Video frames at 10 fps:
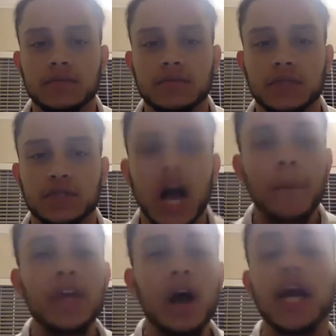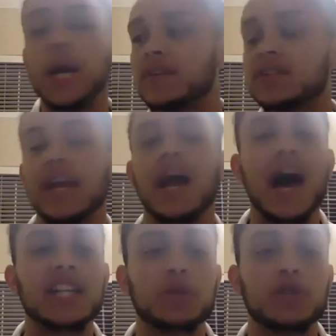So I'll be 100%
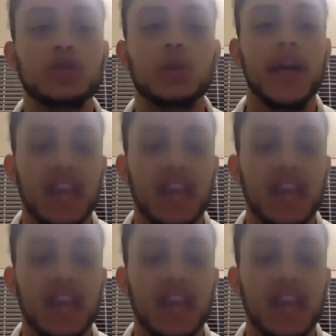honest with you.